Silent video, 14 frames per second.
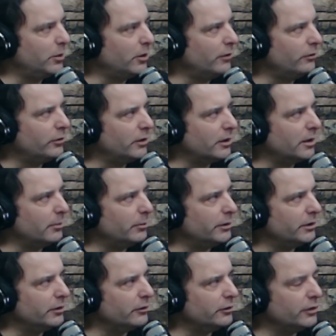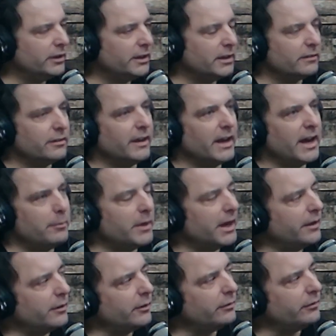Paul for a couple years. You think it's that
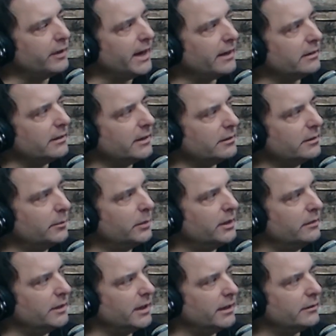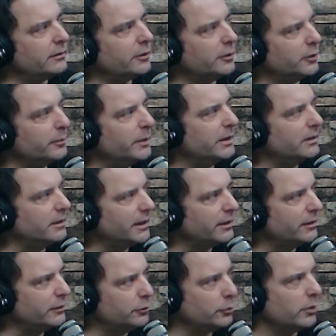matter of fact? Like somebody's at a tournament,
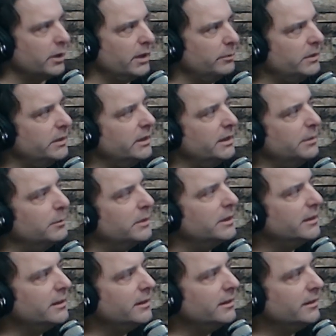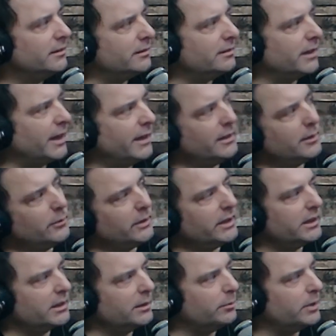like the dream team, deciding when
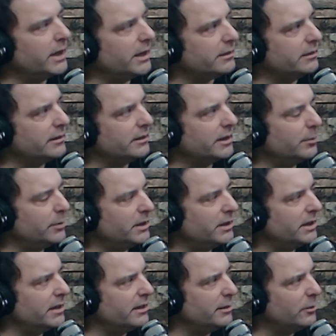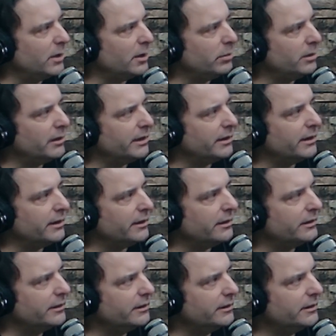they get back to the NBA they want to play
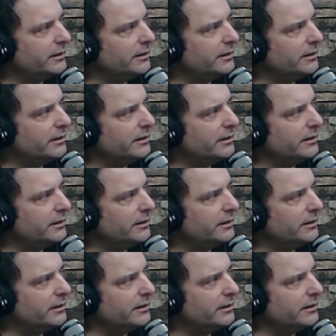together?